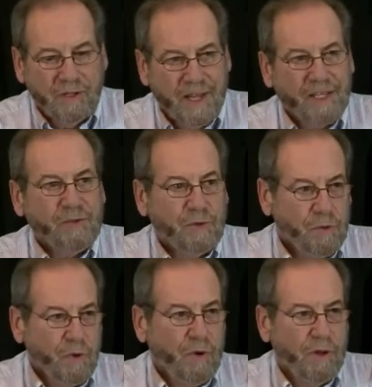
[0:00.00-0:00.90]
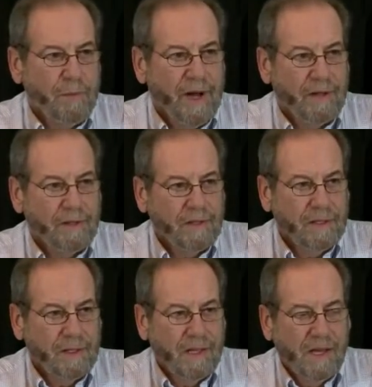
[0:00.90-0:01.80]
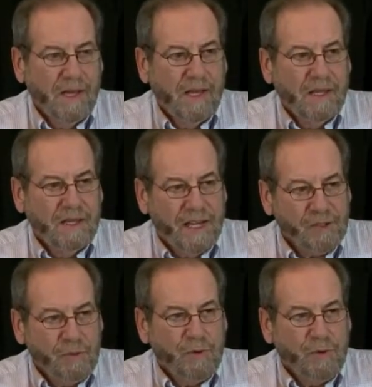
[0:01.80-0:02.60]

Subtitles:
That's what we're all about. That's